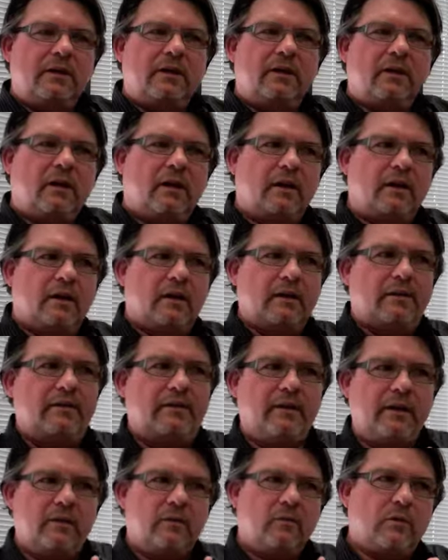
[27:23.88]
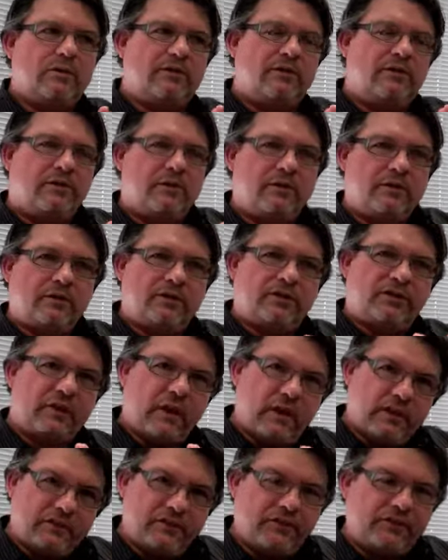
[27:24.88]
Yeah, I think what you can
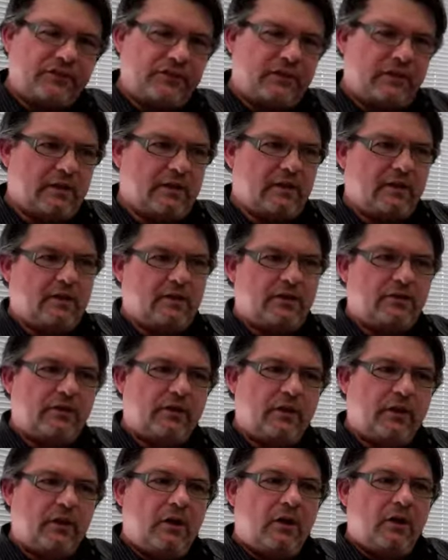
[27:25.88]
start to see is